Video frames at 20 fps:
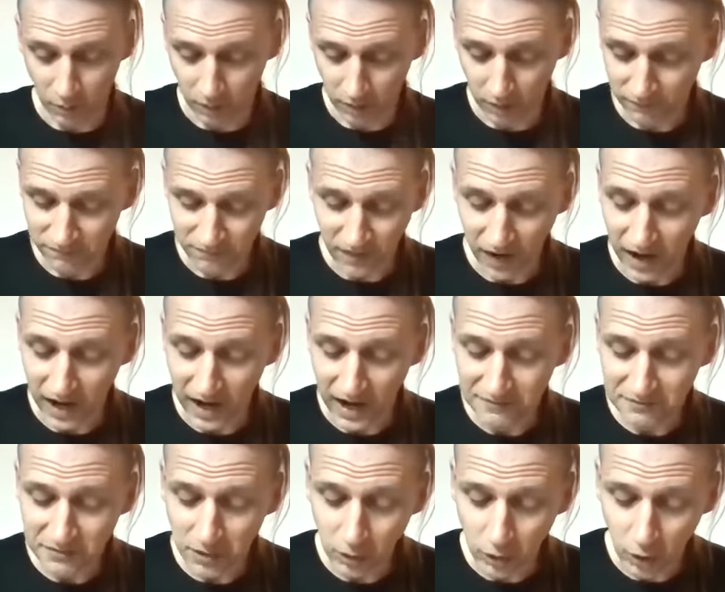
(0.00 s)
were
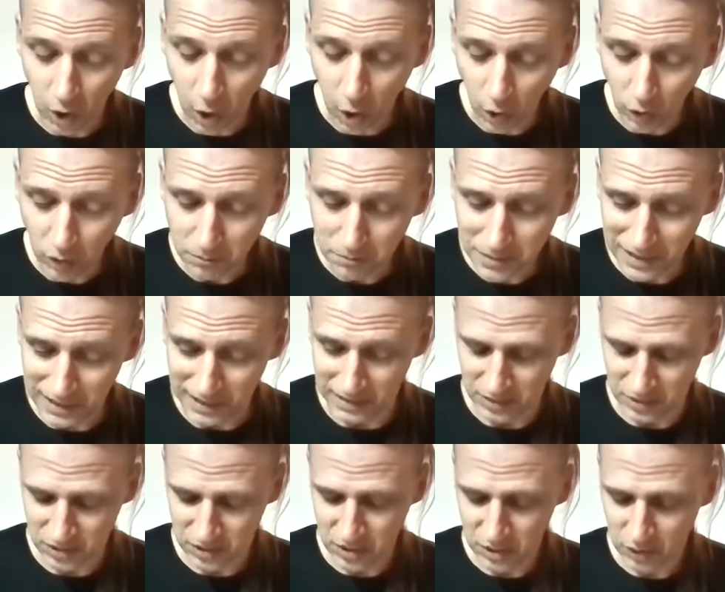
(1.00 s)
5 long
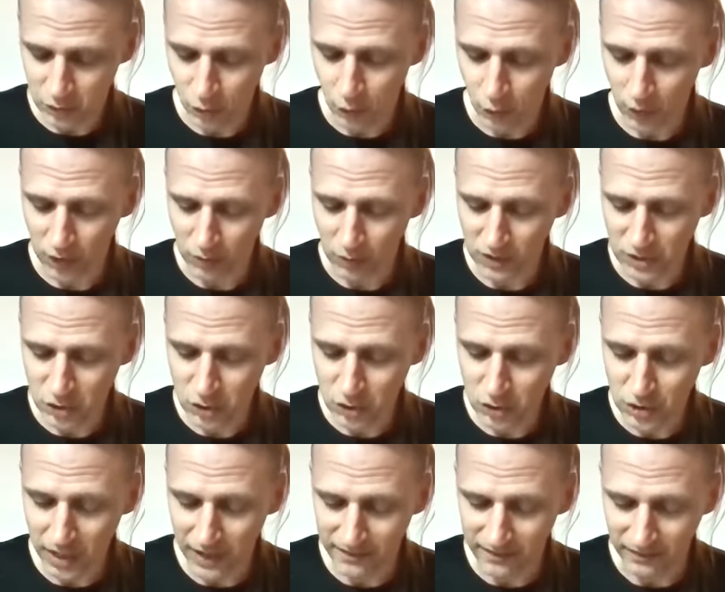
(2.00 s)
minutes during which
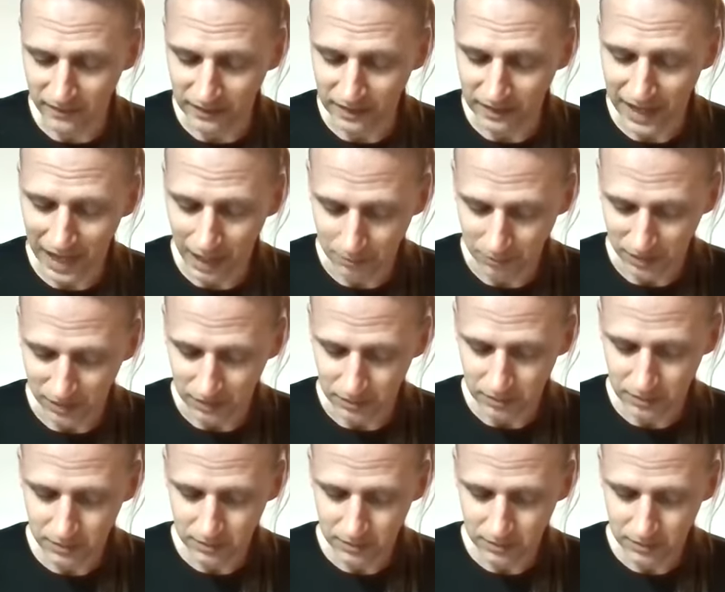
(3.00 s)
nothing happened.